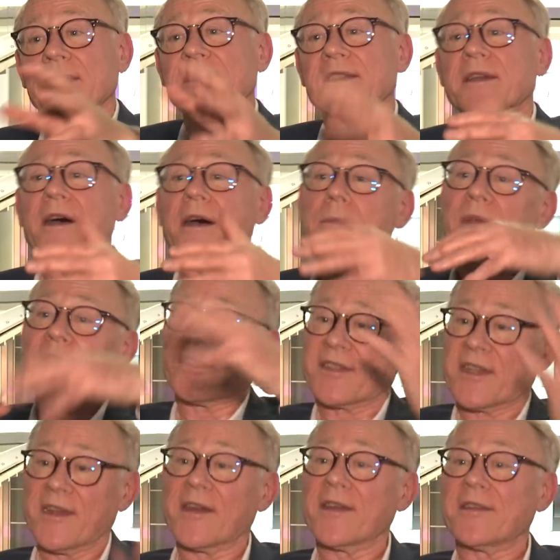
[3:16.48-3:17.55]
the sky because
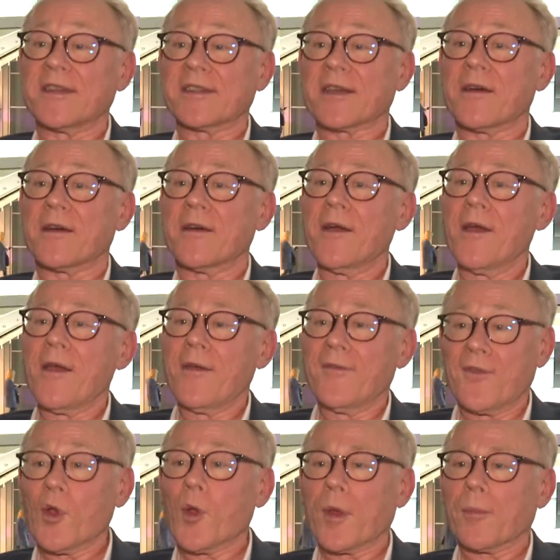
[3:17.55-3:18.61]
the Earth is our
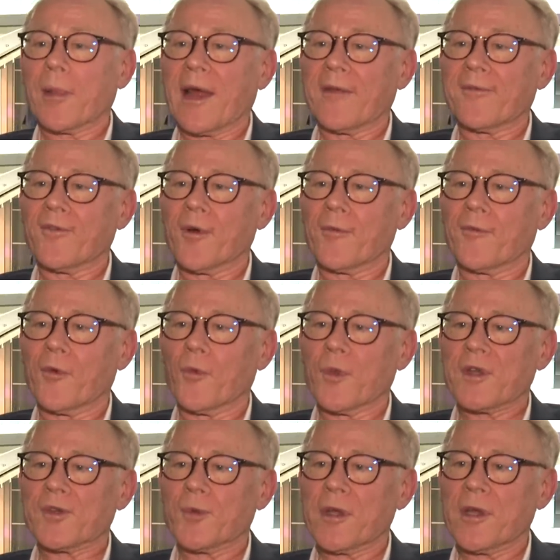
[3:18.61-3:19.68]
viewing platform from
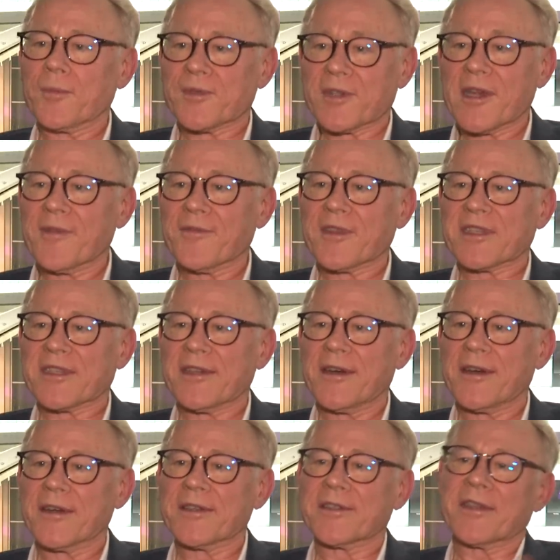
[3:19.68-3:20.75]
which we observe the
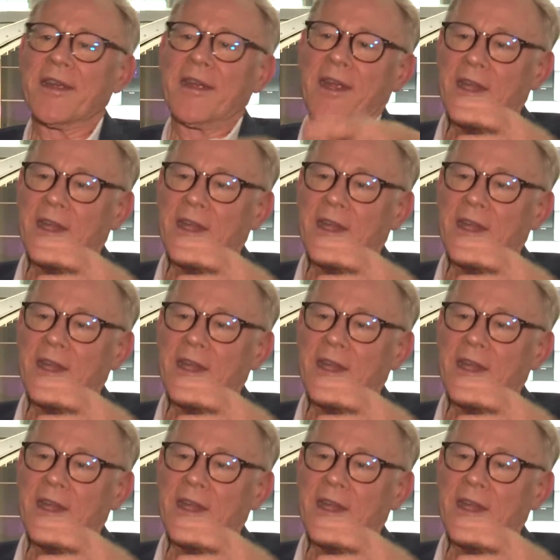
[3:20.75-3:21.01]
stars.